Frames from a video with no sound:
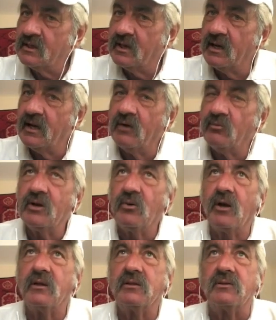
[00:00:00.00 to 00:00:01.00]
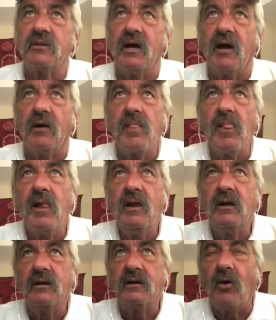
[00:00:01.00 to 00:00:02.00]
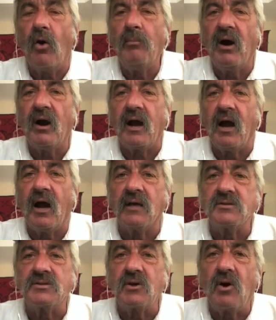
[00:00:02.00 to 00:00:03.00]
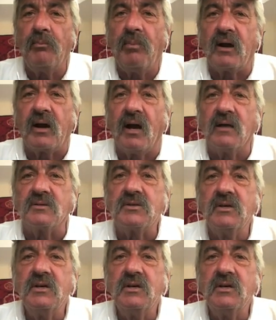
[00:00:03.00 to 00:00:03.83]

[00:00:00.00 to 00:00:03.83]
here, but yeah, go blue. Go Buckeyes.